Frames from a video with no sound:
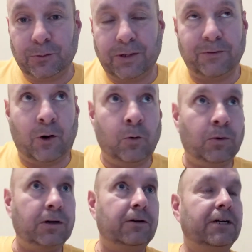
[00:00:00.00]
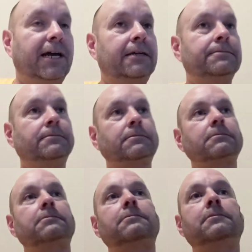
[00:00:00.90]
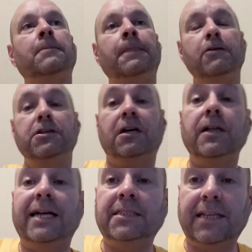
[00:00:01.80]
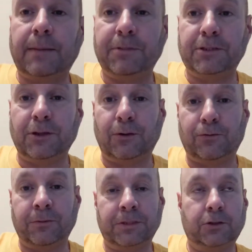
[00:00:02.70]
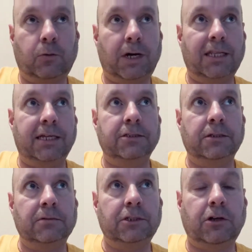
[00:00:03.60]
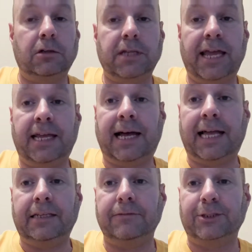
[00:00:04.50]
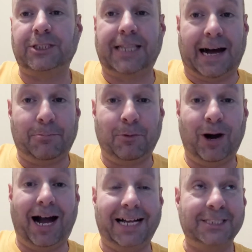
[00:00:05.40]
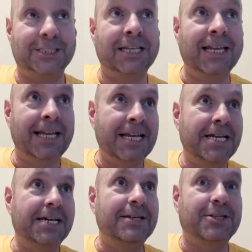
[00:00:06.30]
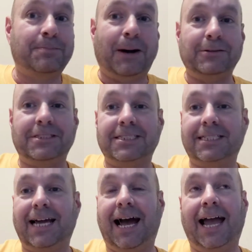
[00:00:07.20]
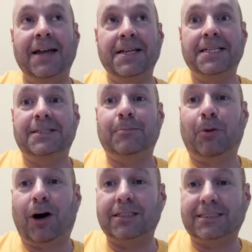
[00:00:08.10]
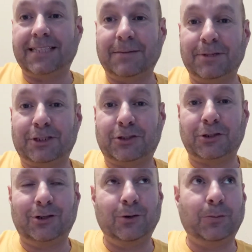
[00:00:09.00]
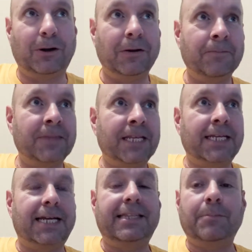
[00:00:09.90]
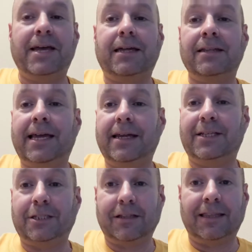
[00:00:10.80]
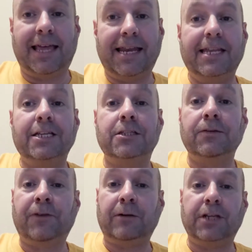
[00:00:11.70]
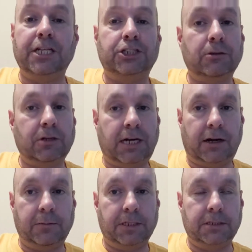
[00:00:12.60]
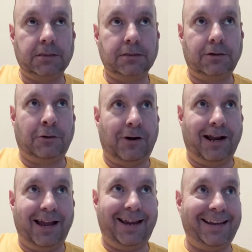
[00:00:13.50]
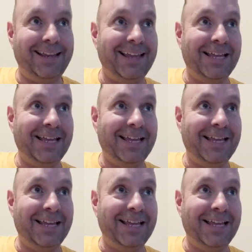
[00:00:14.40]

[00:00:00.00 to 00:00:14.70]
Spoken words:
a little bit of homework, okay? There's a classic episode from The Twilight Zone. It's called A Kind of Stopwatch. And it's about this guy. The boss is named Mr. Cooper. And they make ladies' foundational garments, right?